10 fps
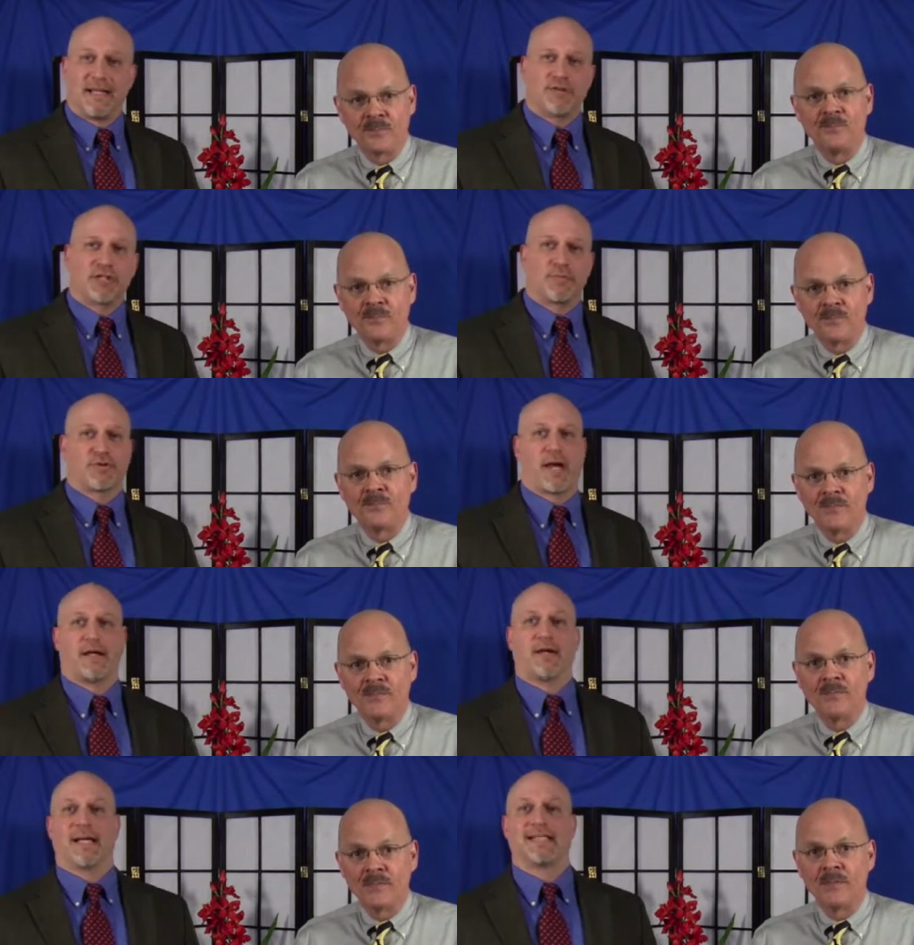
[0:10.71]
Speaker 1: leadership
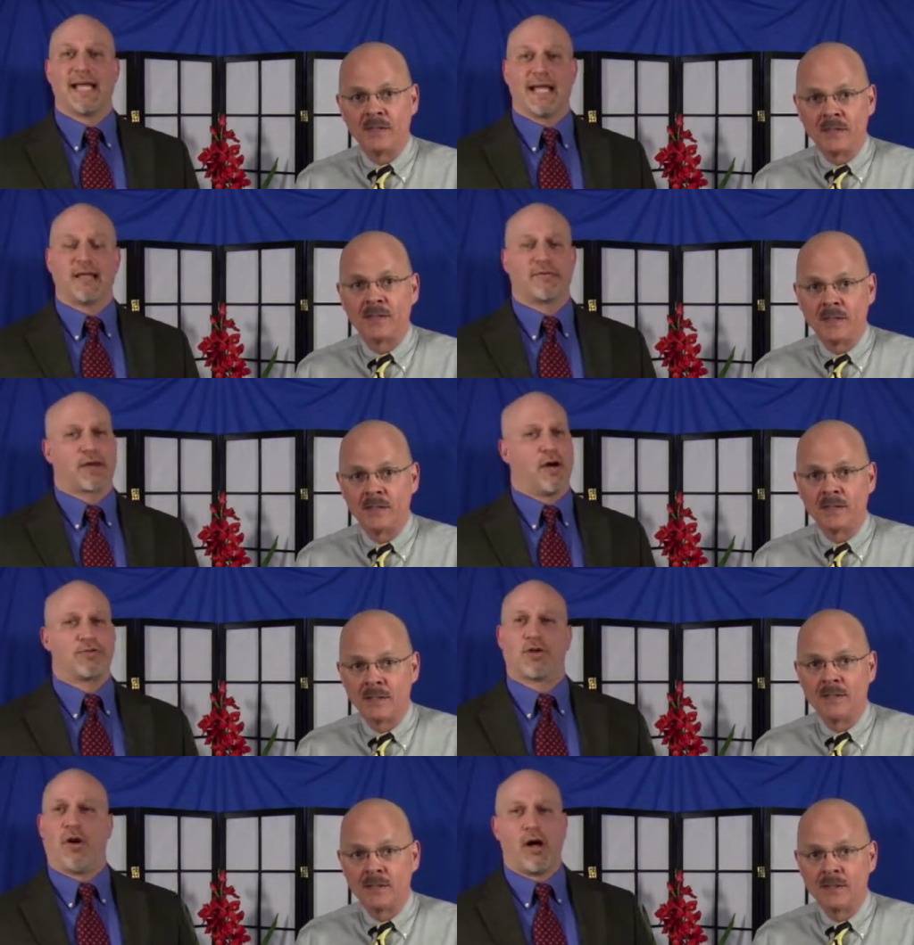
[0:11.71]
trainer, executive
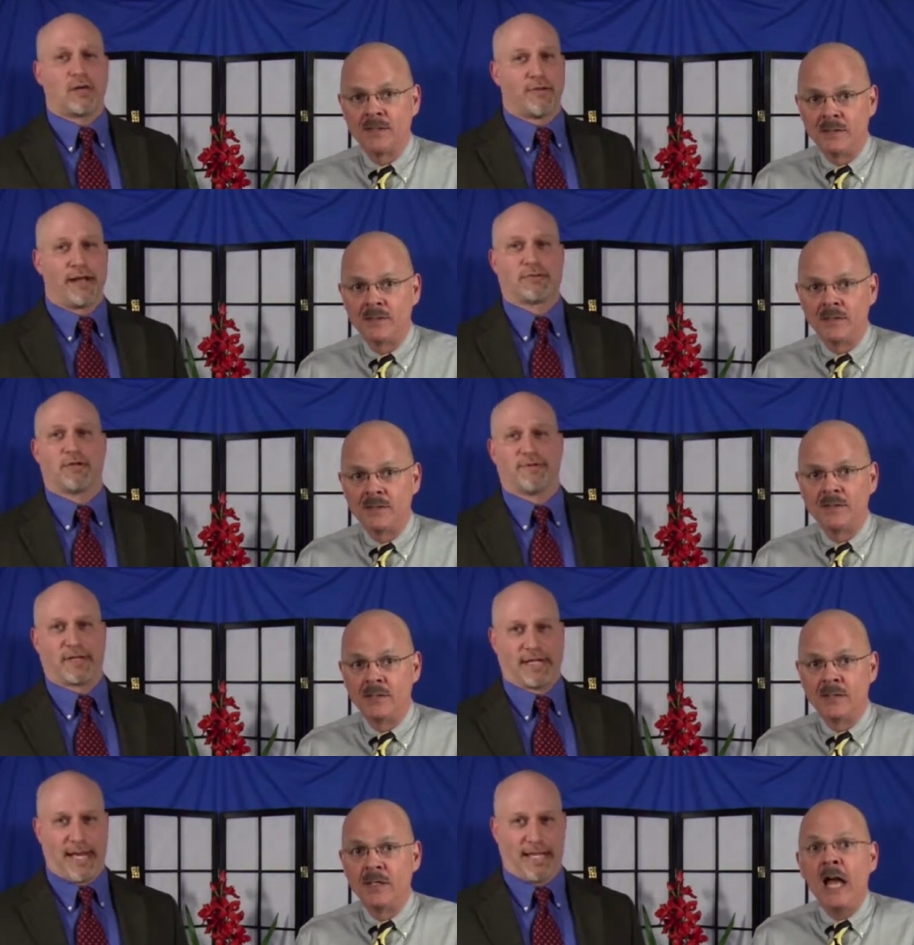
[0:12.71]
coach, all around
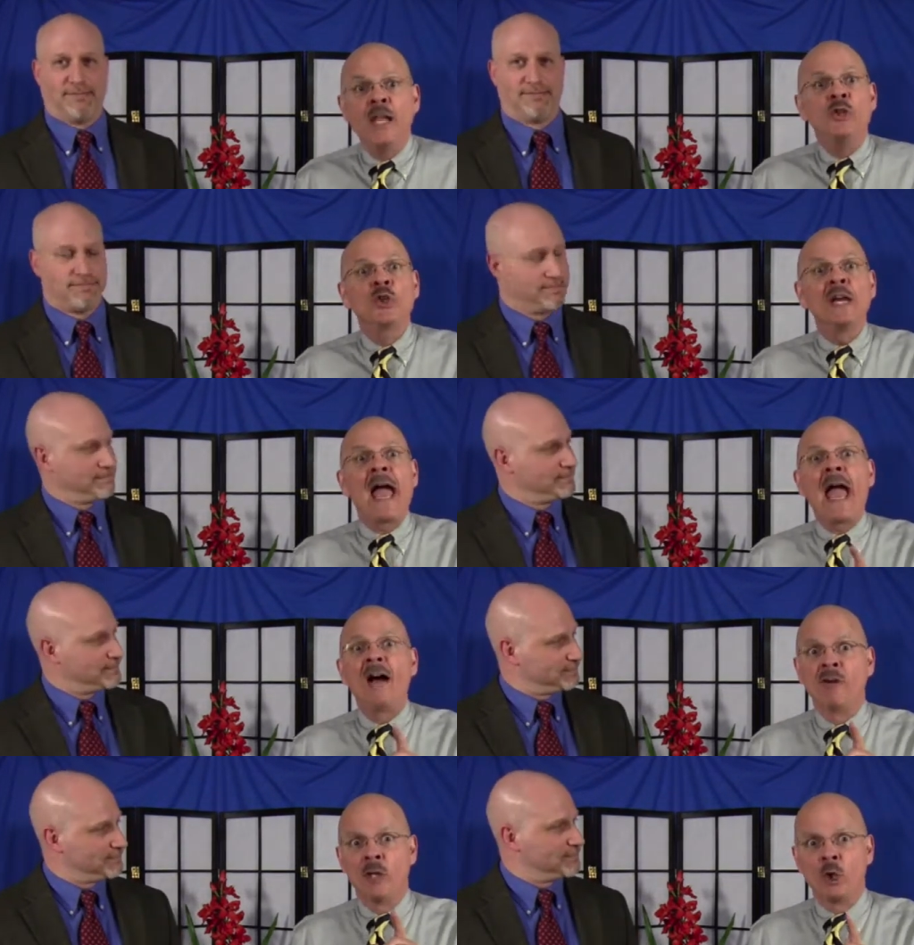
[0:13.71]
terrific guy. And you're going to
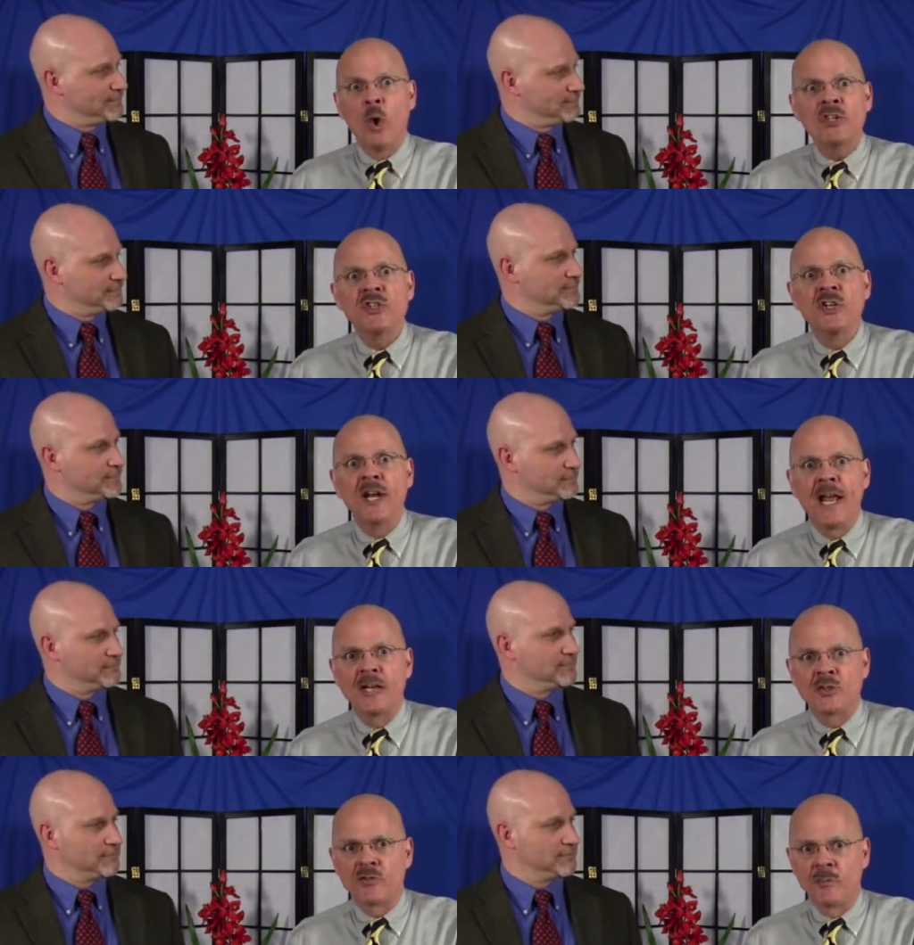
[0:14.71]
have a
Speaker 2: question and an
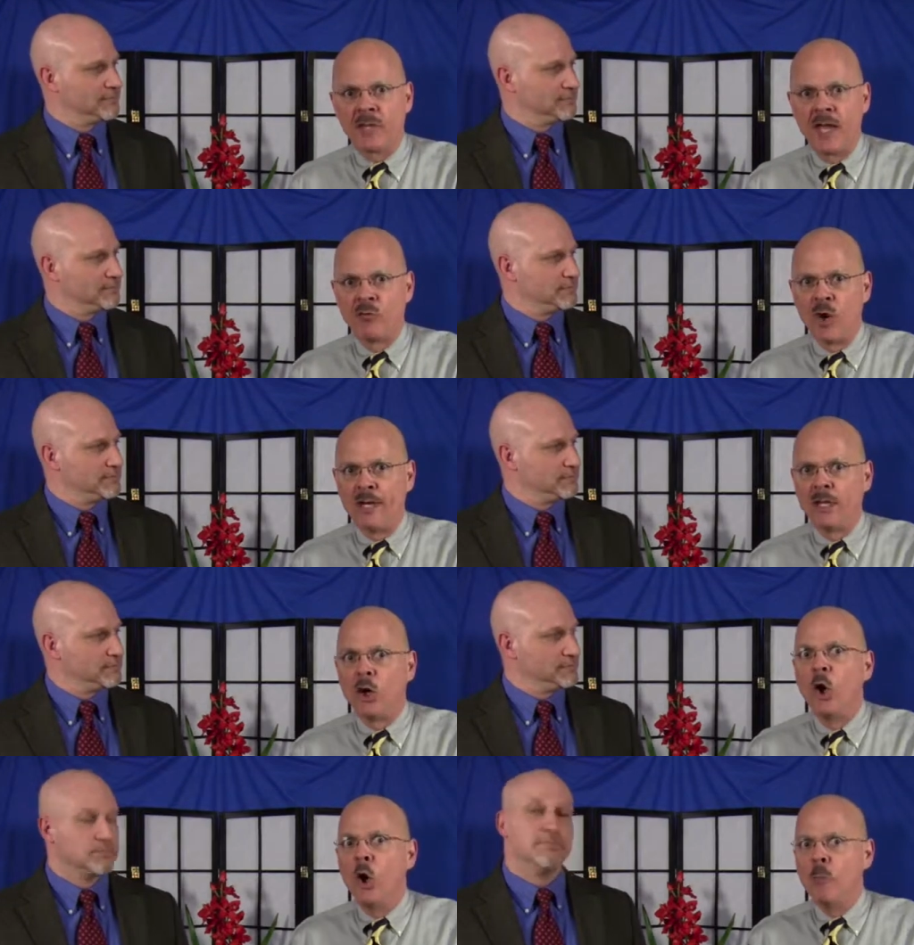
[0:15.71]
answer from Ken right
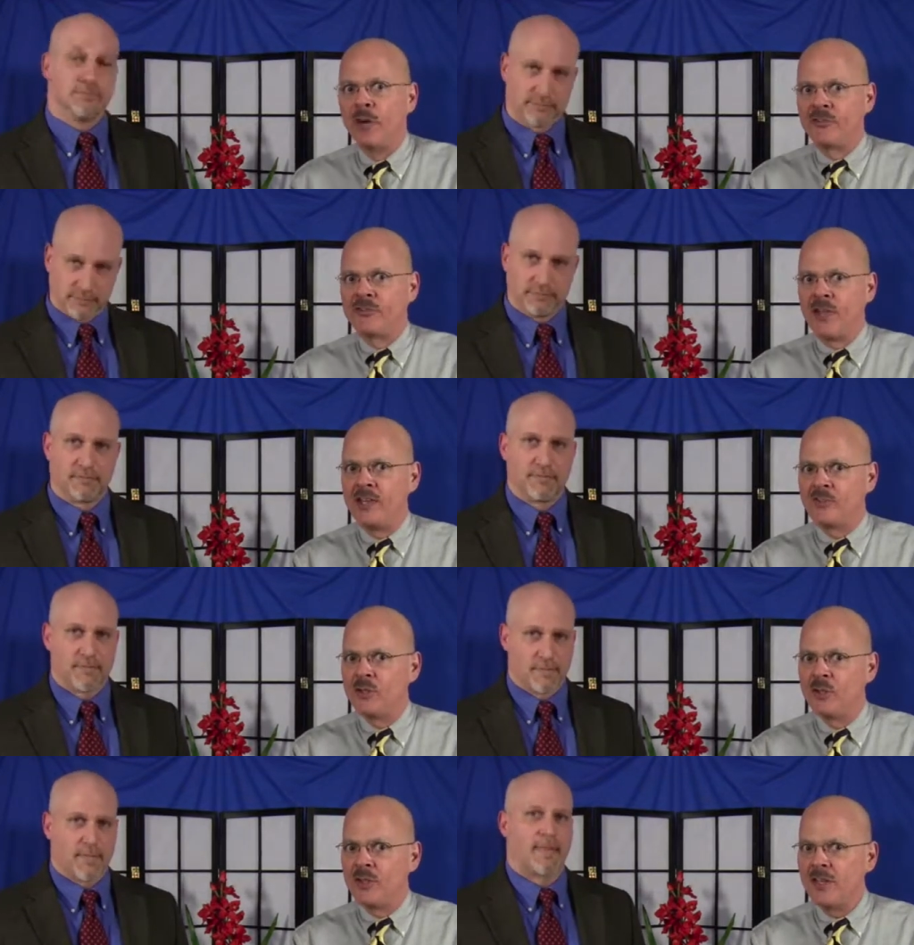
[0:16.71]
here. But stay
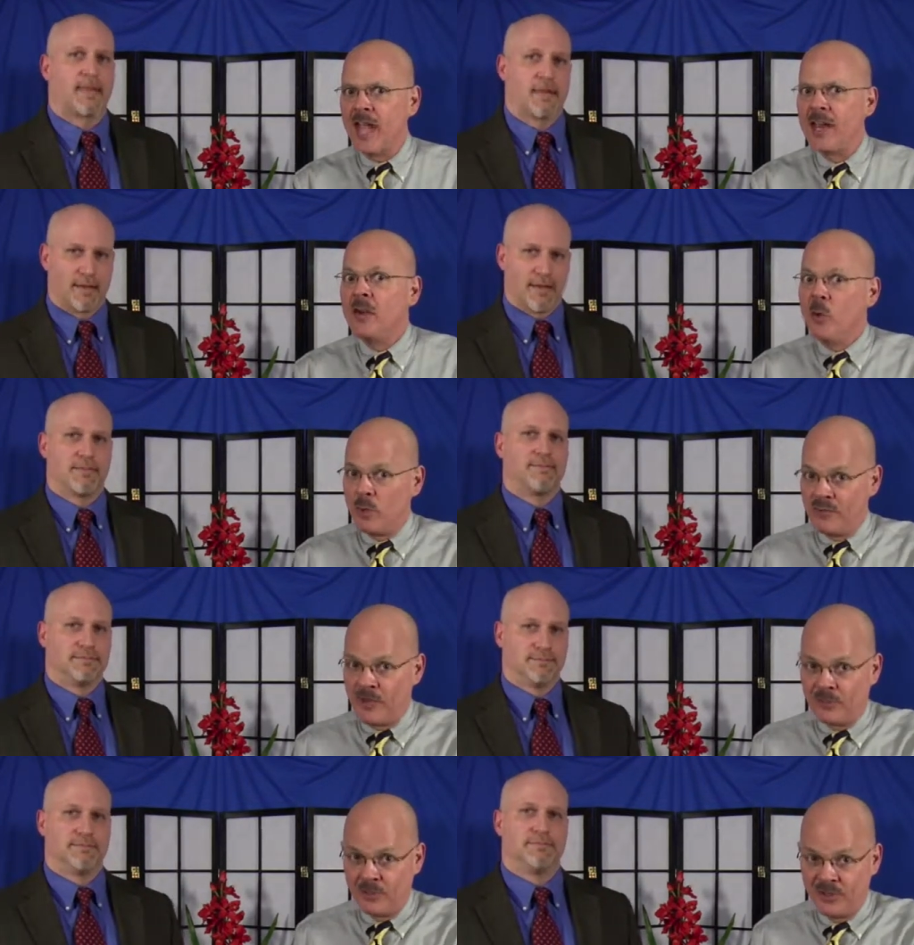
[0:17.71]
tuned at the end. We've
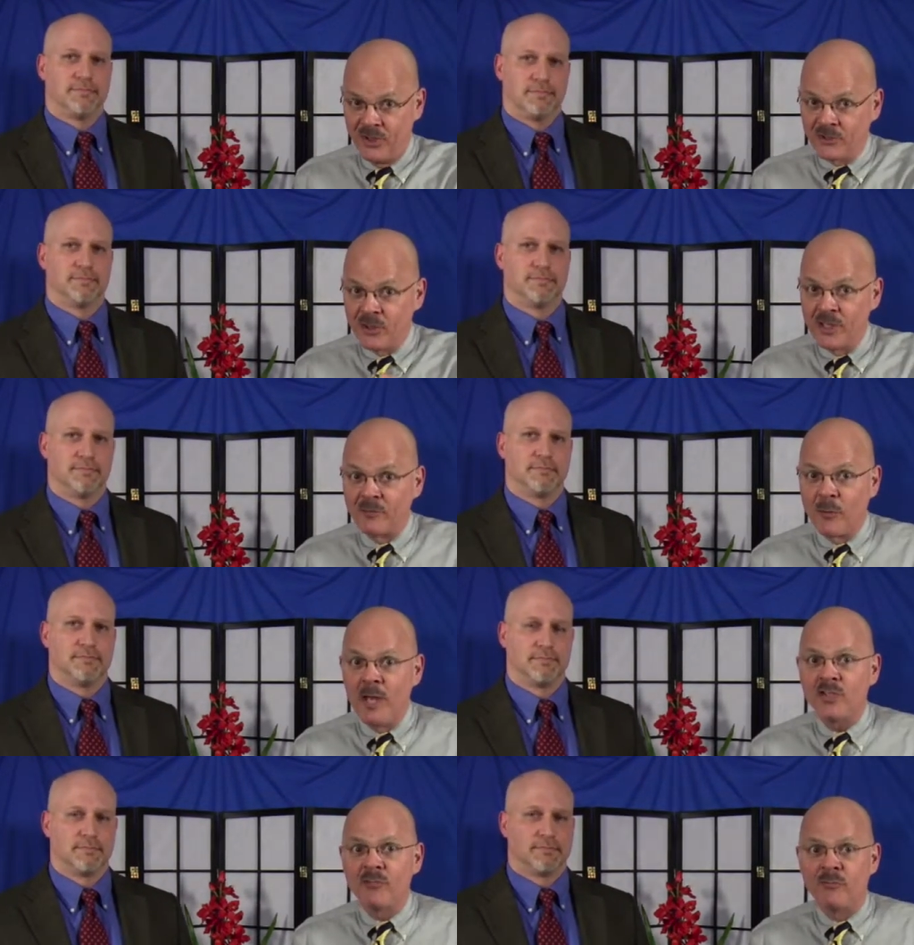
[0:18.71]
got some additional
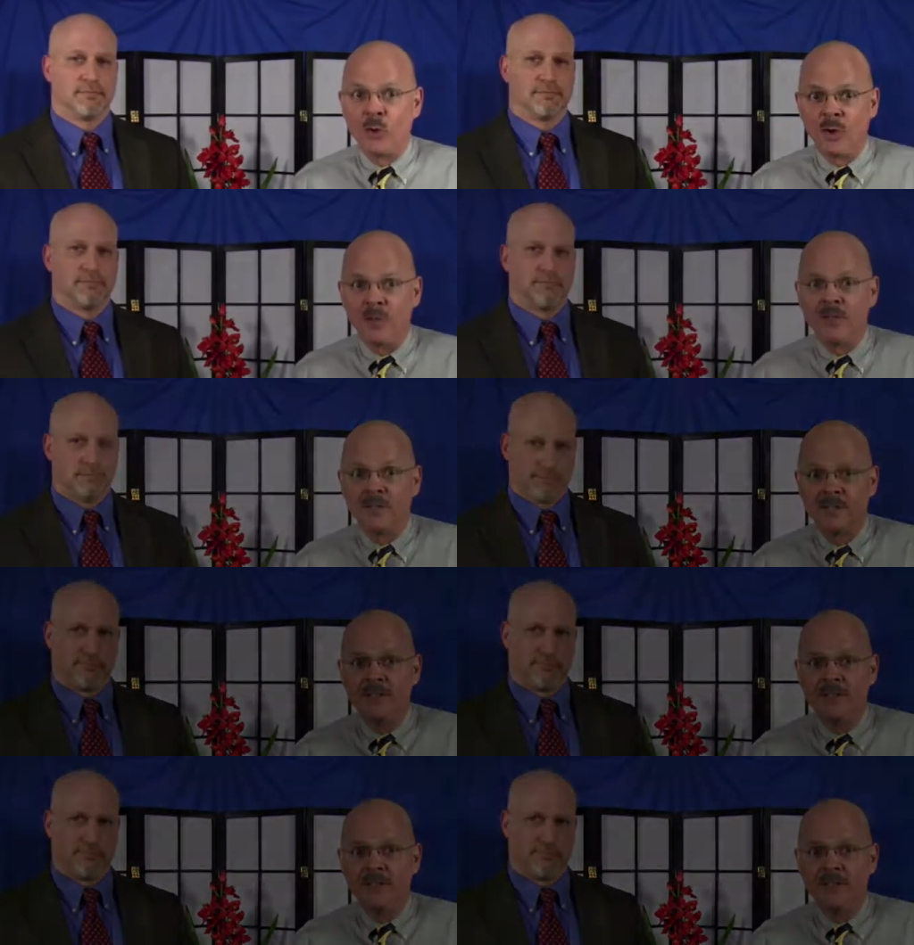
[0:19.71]
information for you.